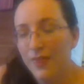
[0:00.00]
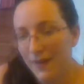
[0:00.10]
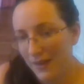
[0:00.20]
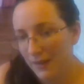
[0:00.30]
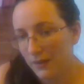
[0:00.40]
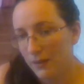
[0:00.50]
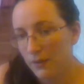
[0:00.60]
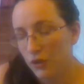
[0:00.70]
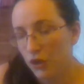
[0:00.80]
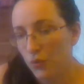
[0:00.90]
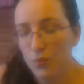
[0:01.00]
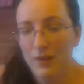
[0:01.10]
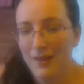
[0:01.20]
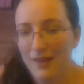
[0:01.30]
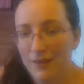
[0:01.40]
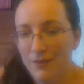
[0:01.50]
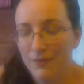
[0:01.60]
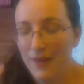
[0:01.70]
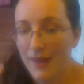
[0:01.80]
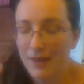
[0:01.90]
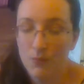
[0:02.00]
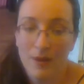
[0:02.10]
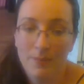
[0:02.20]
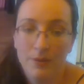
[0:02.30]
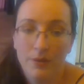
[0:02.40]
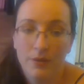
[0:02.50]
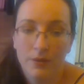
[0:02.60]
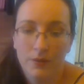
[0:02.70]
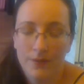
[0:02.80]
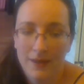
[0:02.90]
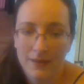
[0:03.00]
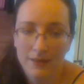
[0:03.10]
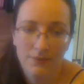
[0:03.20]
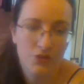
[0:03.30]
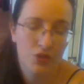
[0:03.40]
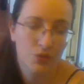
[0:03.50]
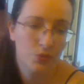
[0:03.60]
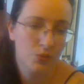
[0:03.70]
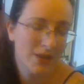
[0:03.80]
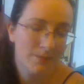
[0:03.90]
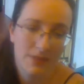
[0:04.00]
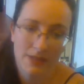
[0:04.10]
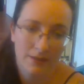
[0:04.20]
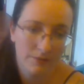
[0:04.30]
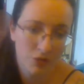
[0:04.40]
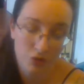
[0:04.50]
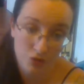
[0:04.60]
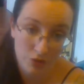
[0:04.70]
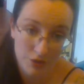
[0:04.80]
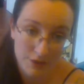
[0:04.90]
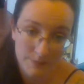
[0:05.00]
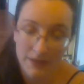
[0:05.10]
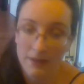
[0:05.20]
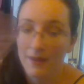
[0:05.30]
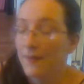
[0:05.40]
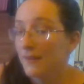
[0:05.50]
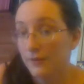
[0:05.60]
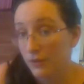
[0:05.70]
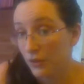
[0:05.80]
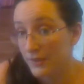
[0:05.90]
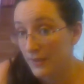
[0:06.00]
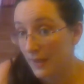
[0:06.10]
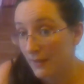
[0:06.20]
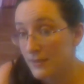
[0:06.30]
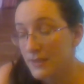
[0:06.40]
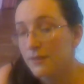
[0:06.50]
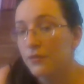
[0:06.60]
then you will have a weapon that gives you 10% construction speed, and that's as good as it gets,